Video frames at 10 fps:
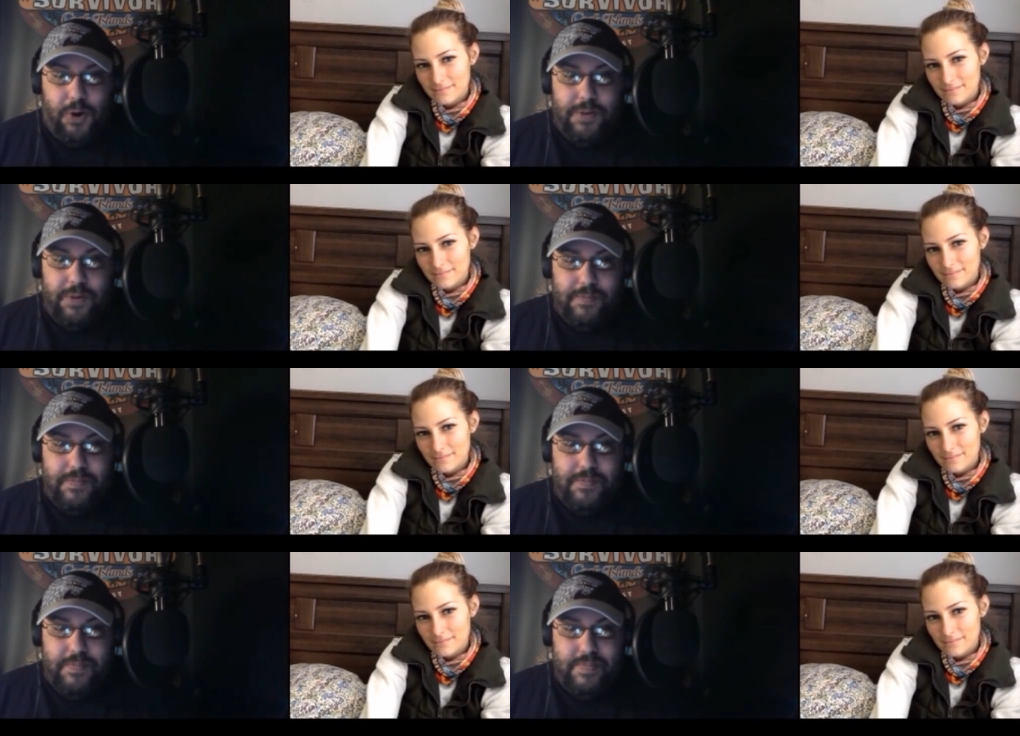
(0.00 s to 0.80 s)

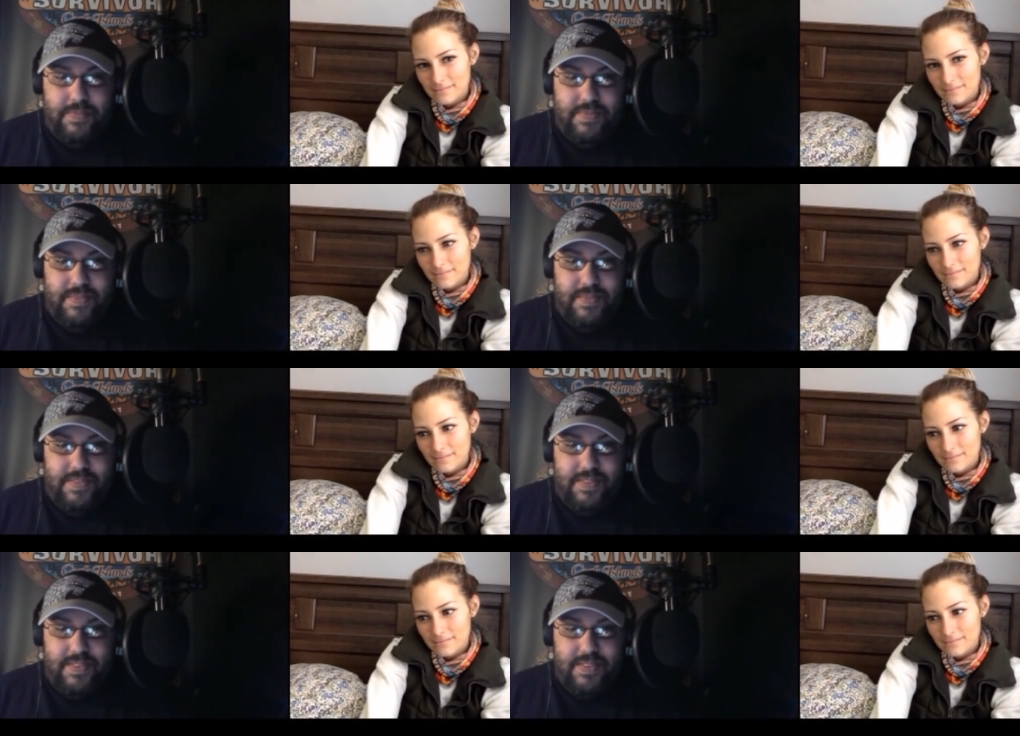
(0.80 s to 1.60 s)

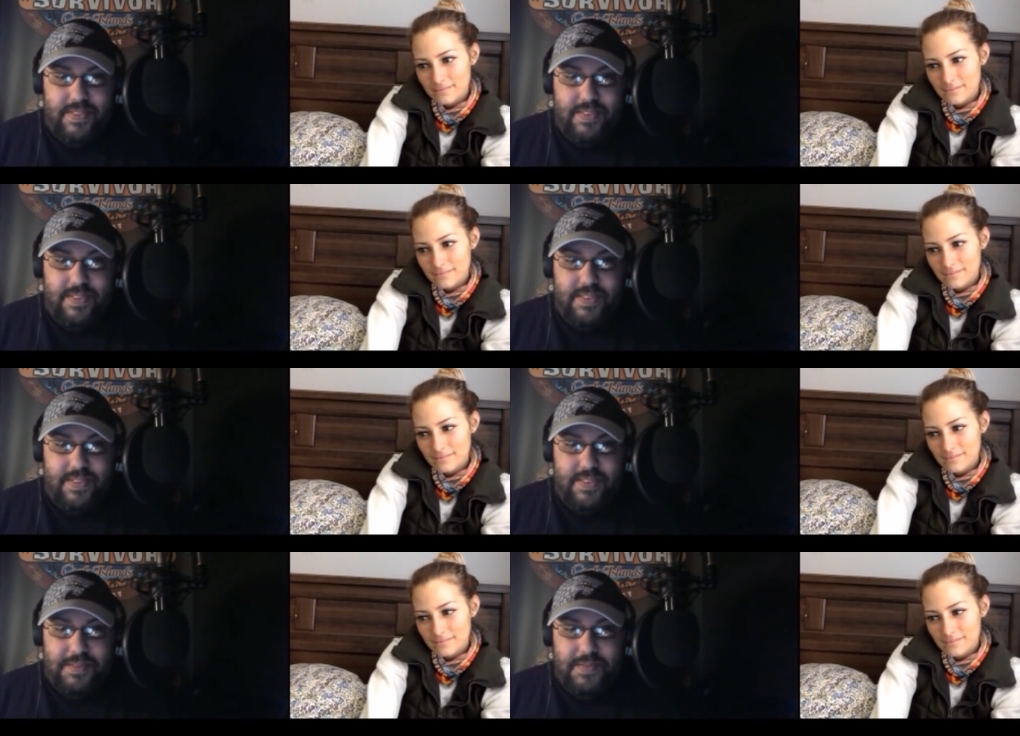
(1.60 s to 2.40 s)

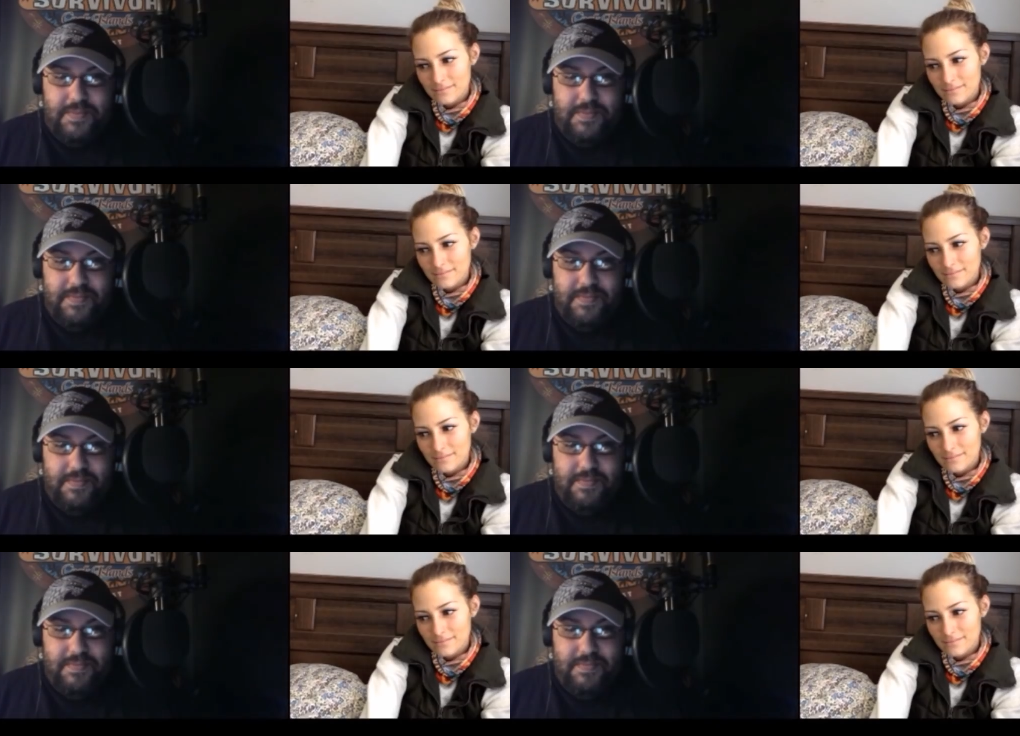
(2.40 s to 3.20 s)

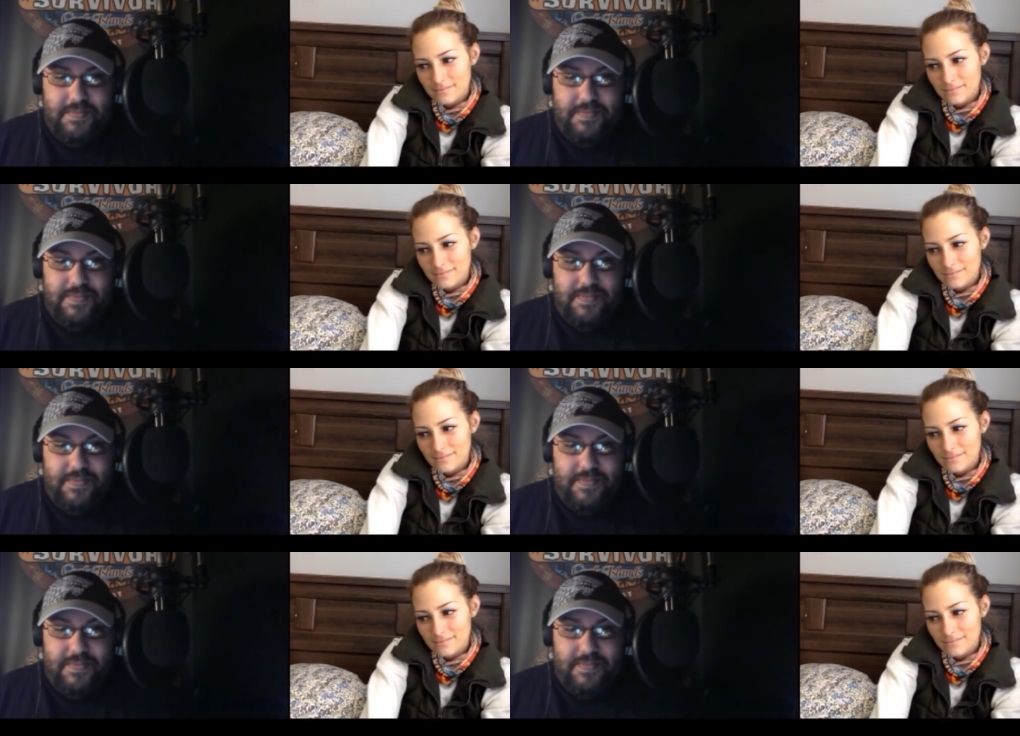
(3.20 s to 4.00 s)

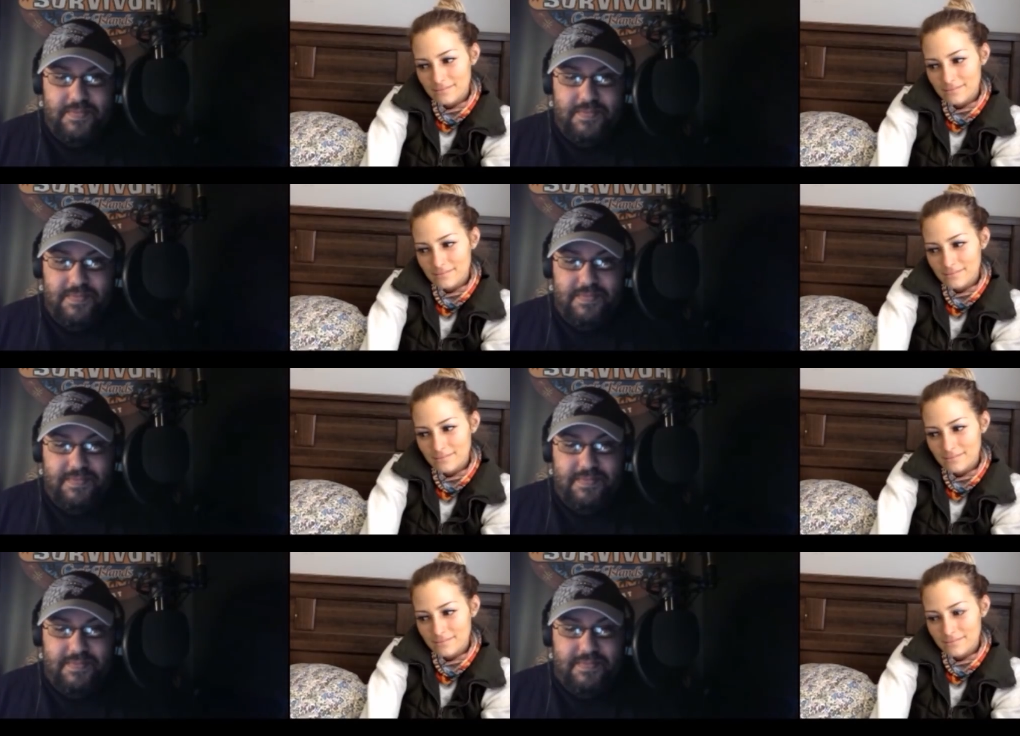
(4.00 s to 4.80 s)

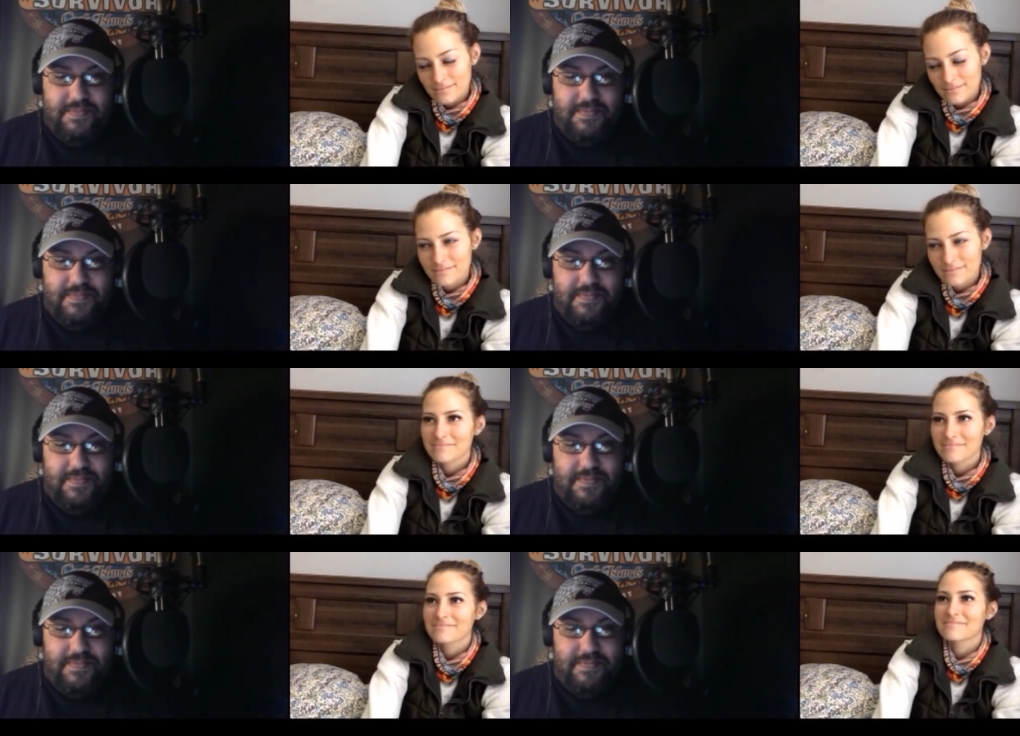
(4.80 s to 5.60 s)

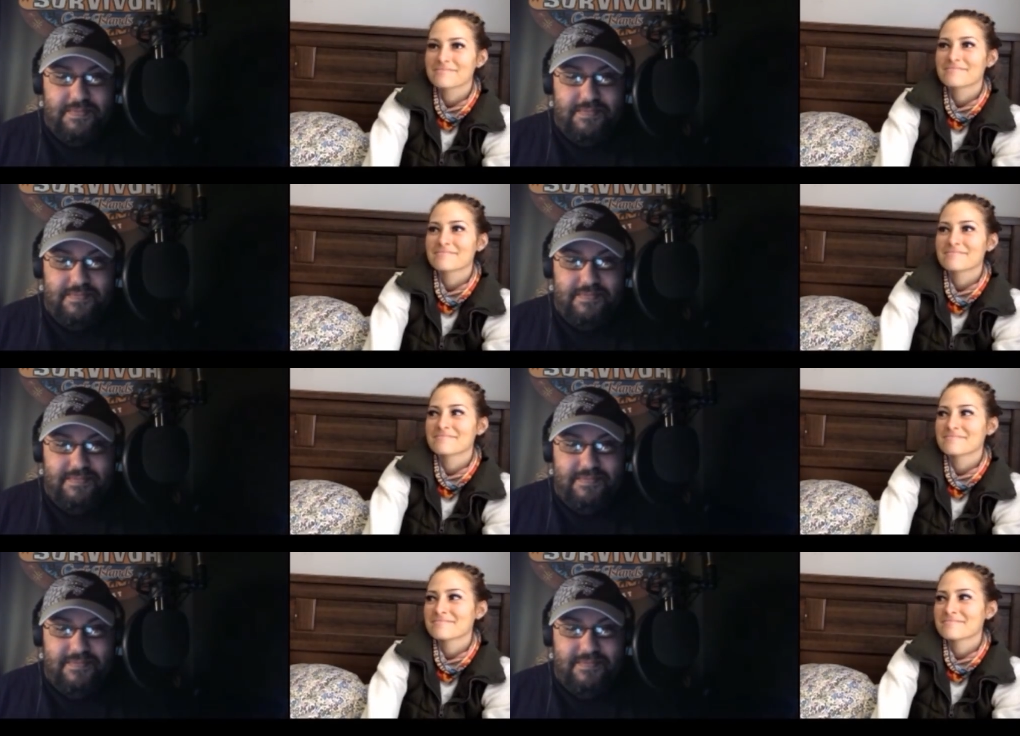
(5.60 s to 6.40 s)

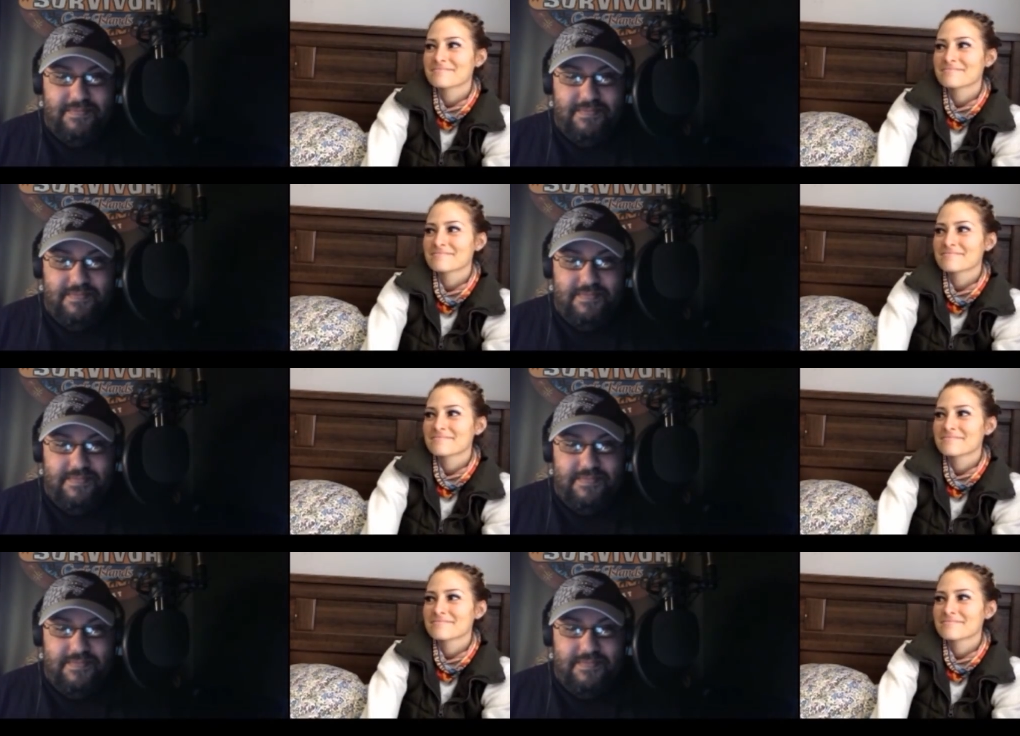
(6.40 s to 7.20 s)

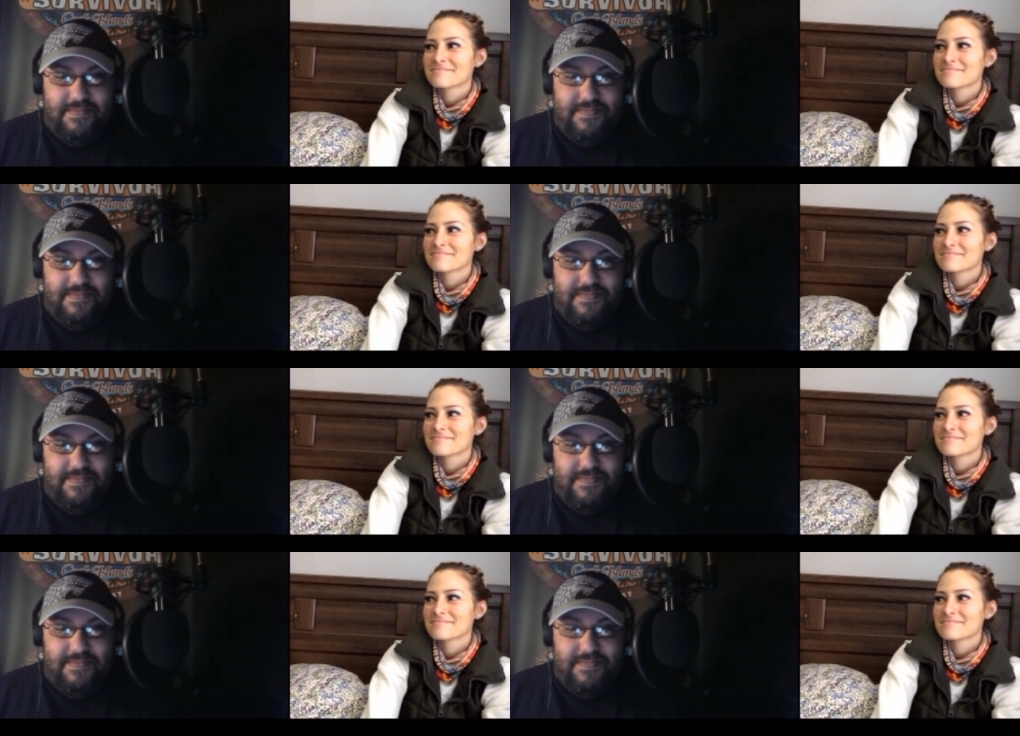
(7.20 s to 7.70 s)
No one is speaking in this clip.